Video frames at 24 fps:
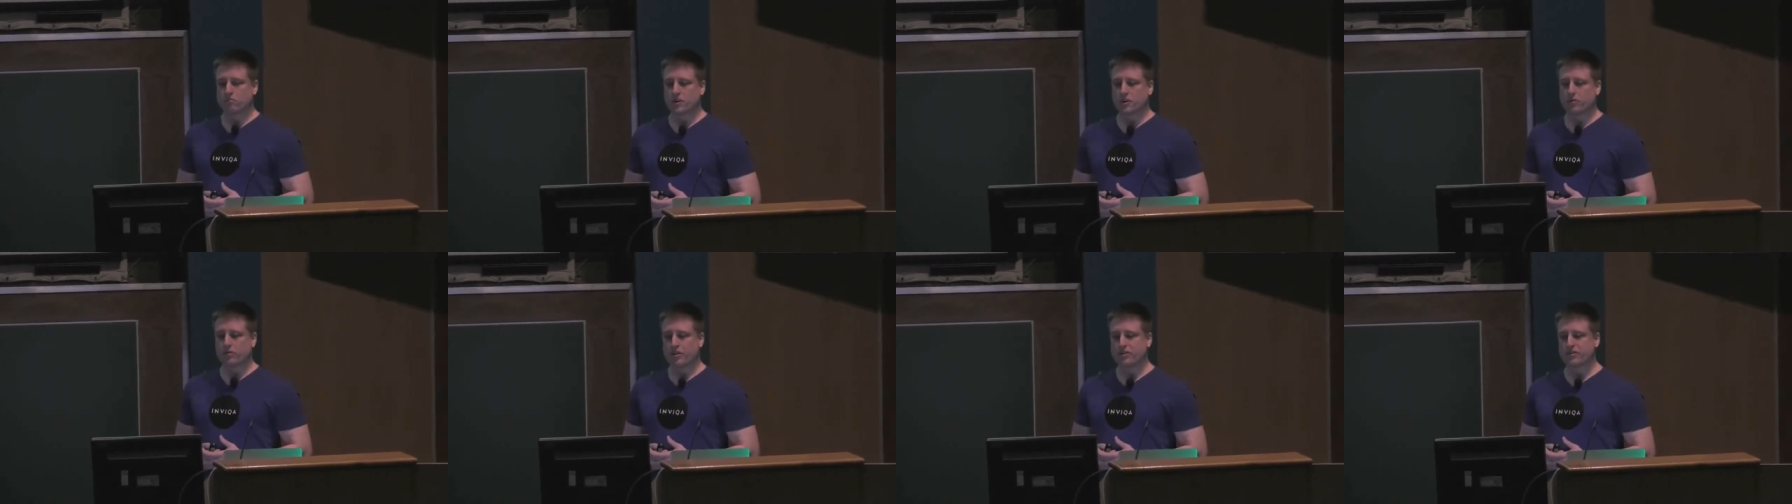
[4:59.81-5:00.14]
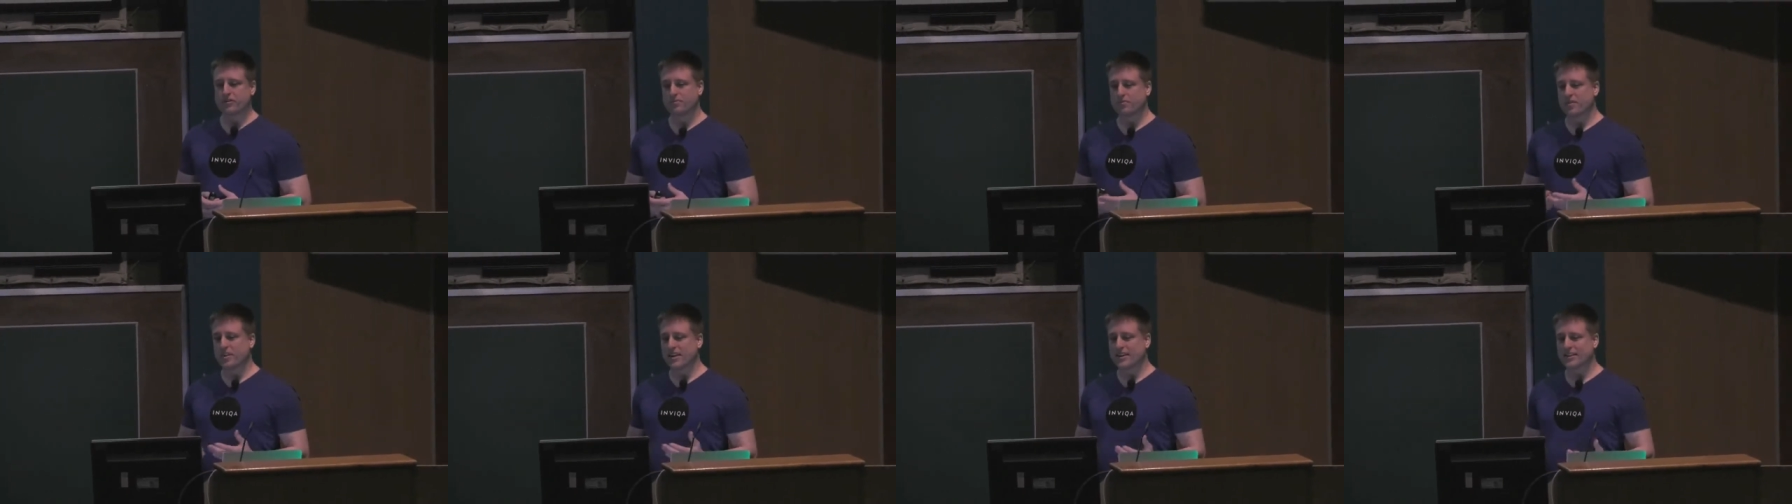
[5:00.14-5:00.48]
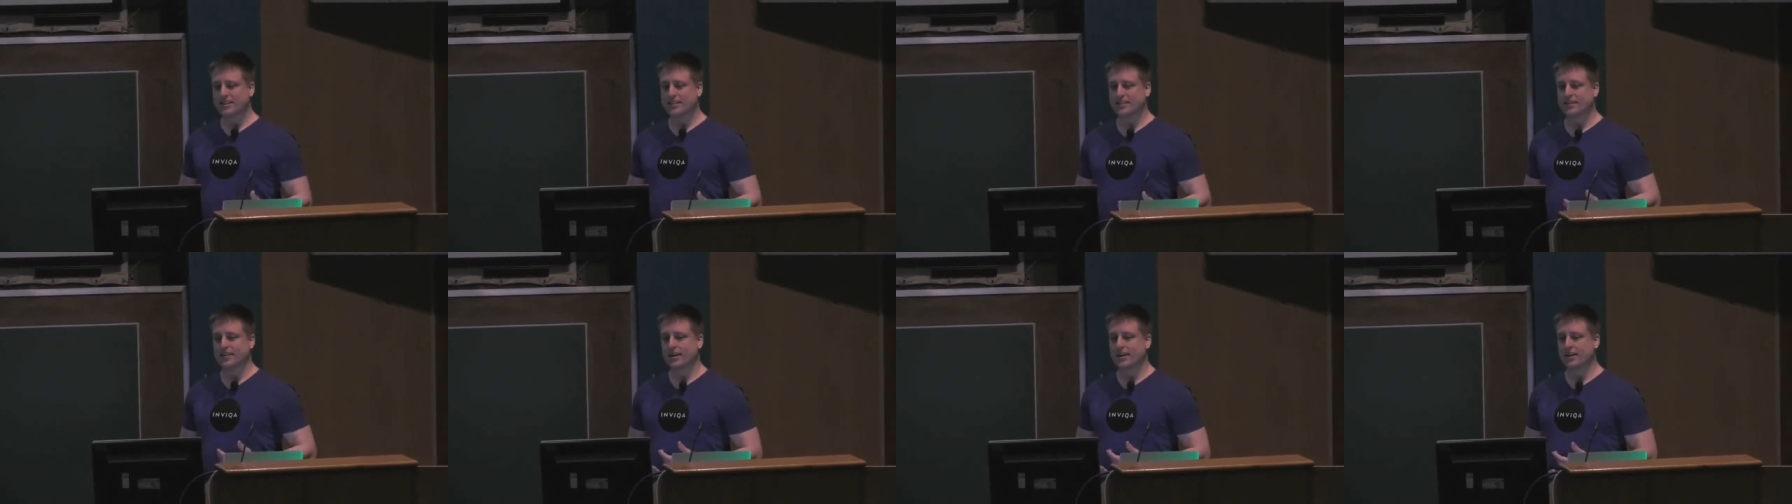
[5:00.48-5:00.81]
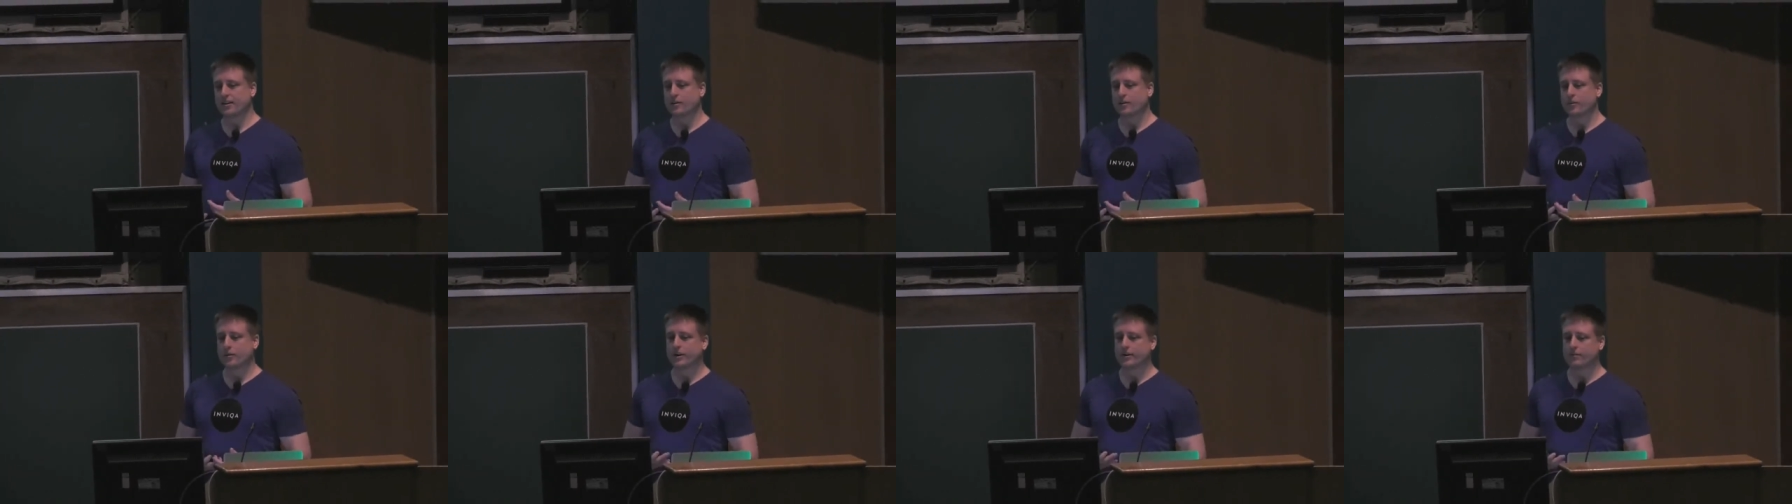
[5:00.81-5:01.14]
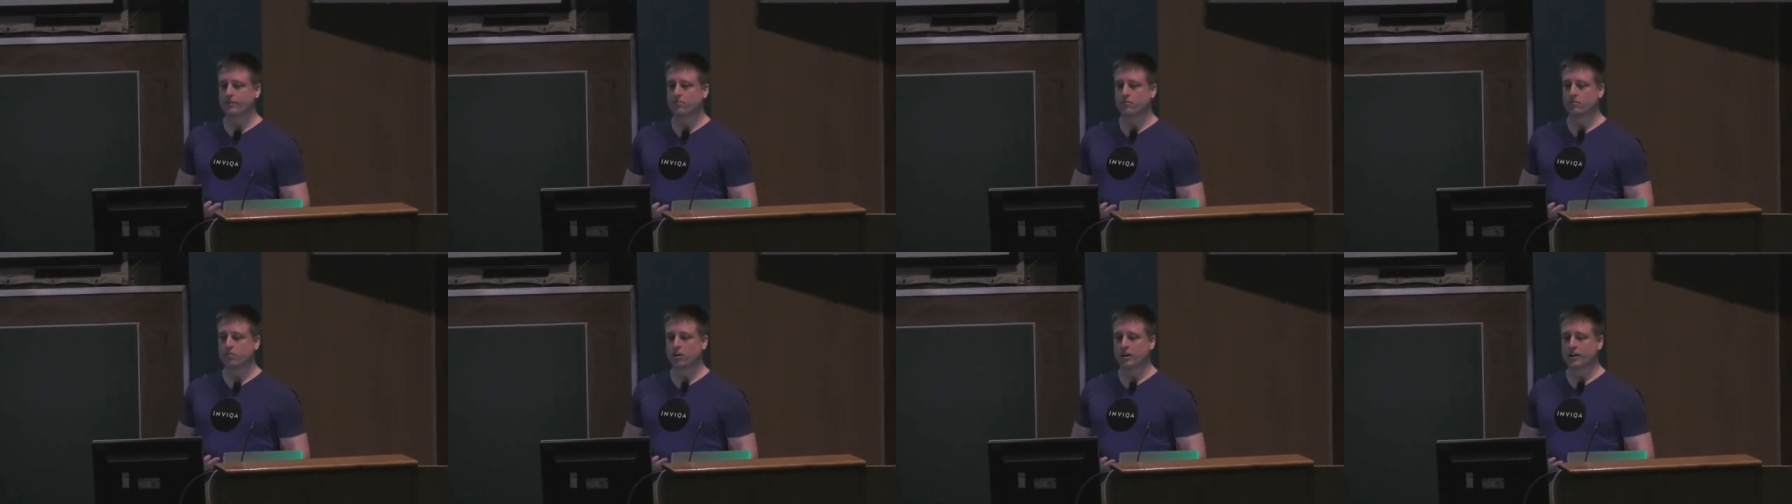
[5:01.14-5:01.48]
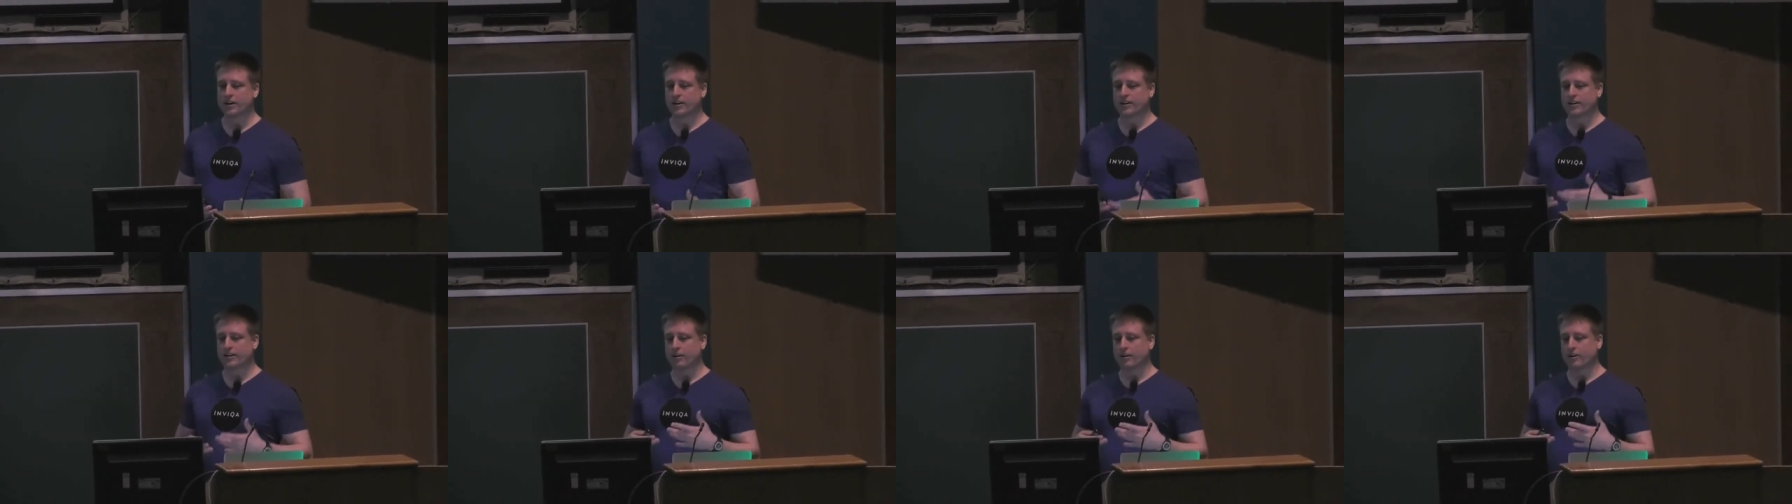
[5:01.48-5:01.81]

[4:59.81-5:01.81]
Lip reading: There are some things in there that we are going to